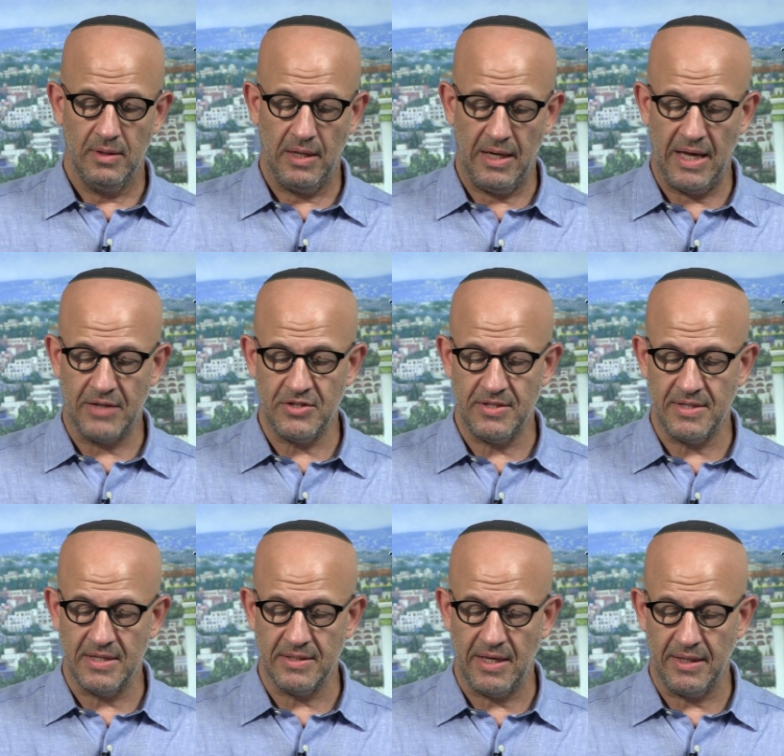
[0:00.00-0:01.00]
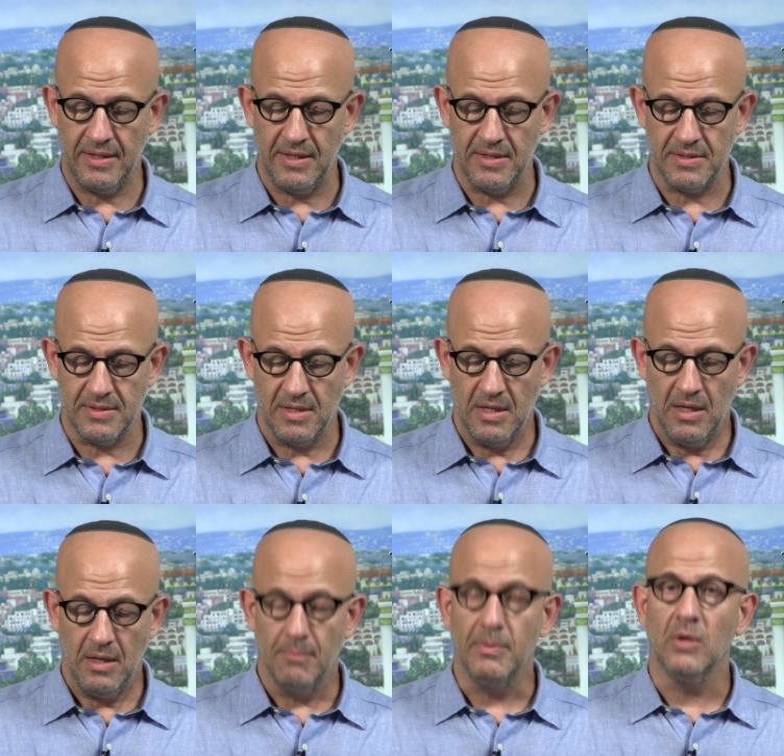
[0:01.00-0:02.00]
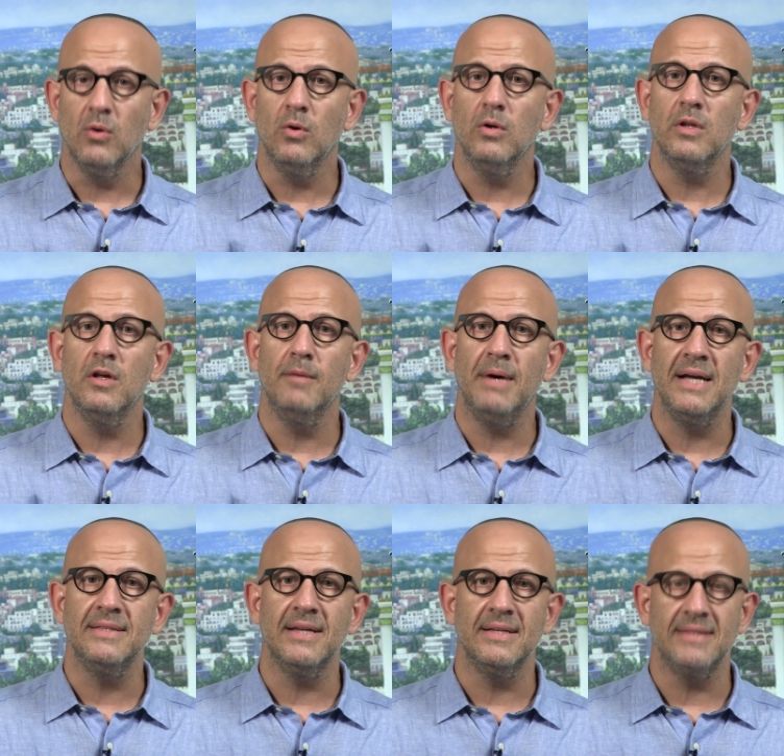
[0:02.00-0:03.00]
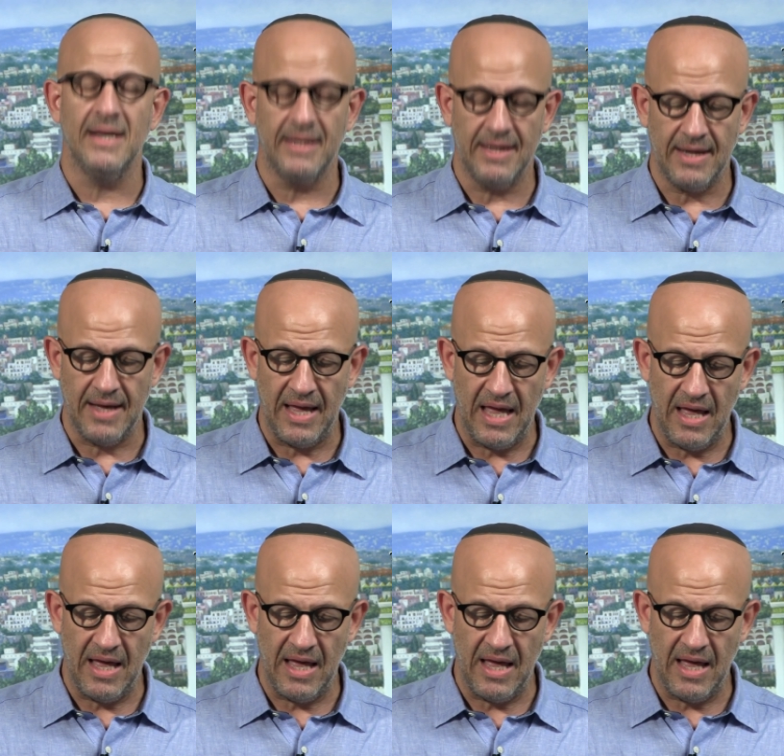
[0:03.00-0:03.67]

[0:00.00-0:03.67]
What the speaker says: And it actually says like this, B'chol yom hayta daka,